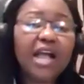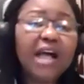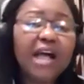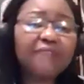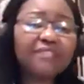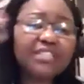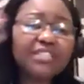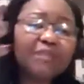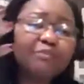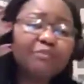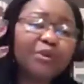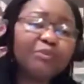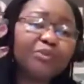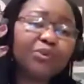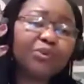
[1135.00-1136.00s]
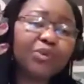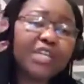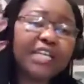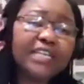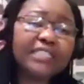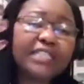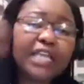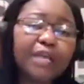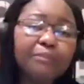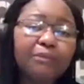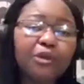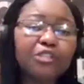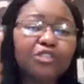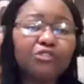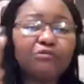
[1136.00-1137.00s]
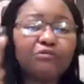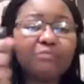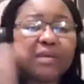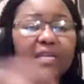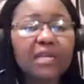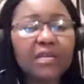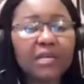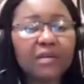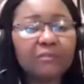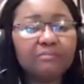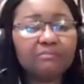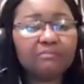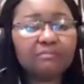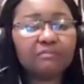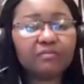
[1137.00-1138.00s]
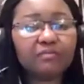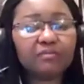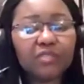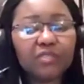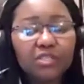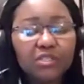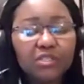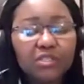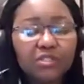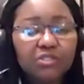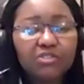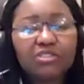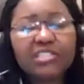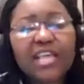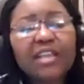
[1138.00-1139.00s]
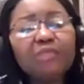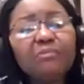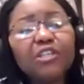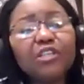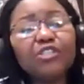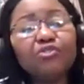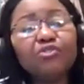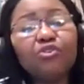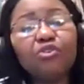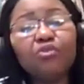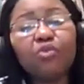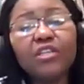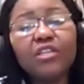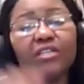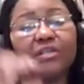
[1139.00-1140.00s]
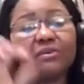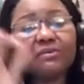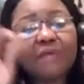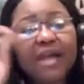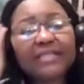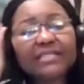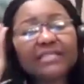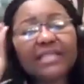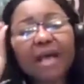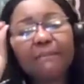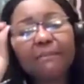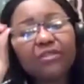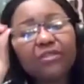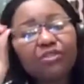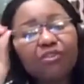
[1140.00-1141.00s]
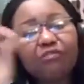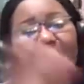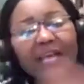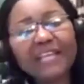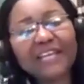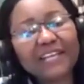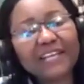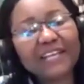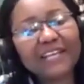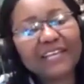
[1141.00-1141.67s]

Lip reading: I've seen people eat a bunch of banana. Does anybody know what the right amount of